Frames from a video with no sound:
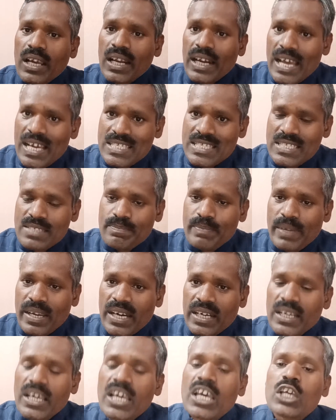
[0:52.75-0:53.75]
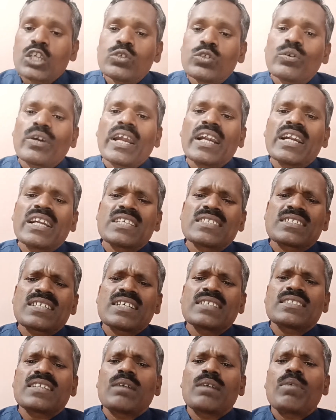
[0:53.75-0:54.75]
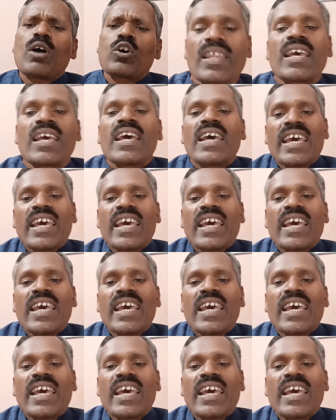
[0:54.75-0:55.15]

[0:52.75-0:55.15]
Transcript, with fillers: classmate, you can discuss about.